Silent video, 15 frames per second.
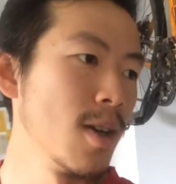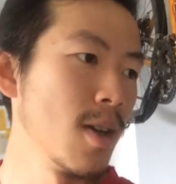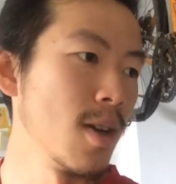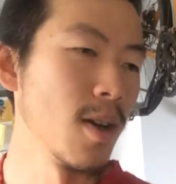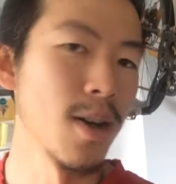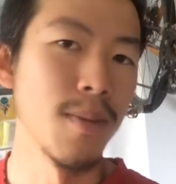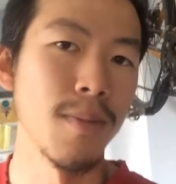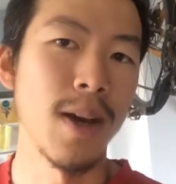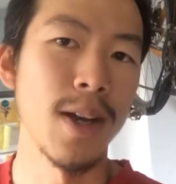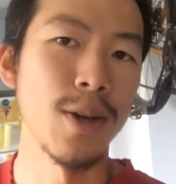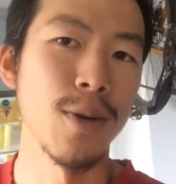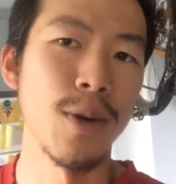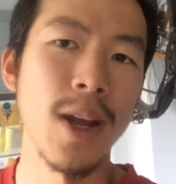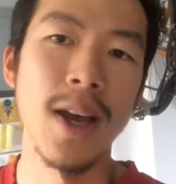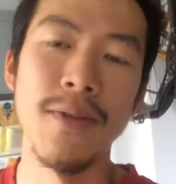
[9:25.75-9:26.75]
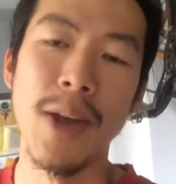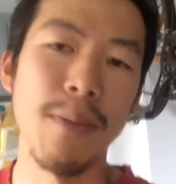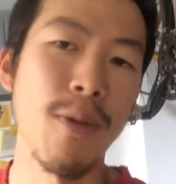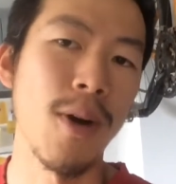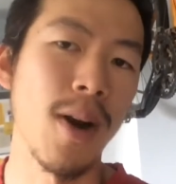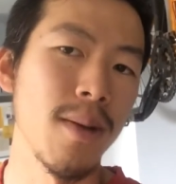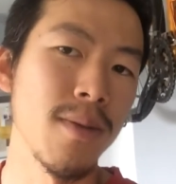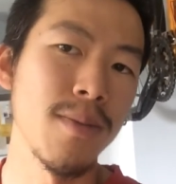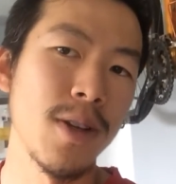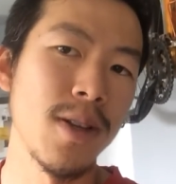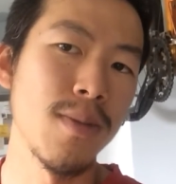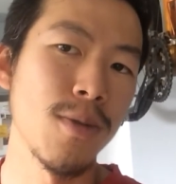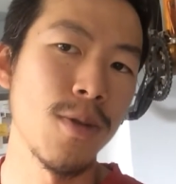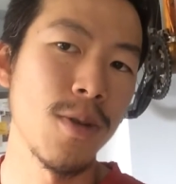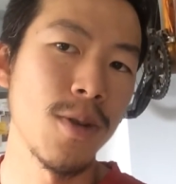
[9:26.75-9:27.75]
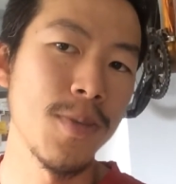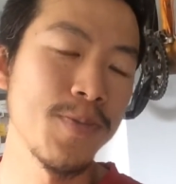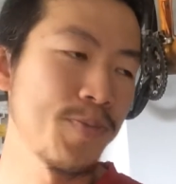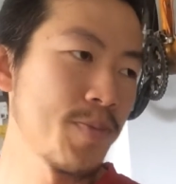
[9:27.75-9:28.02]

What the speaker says: I don't have that problem anymore.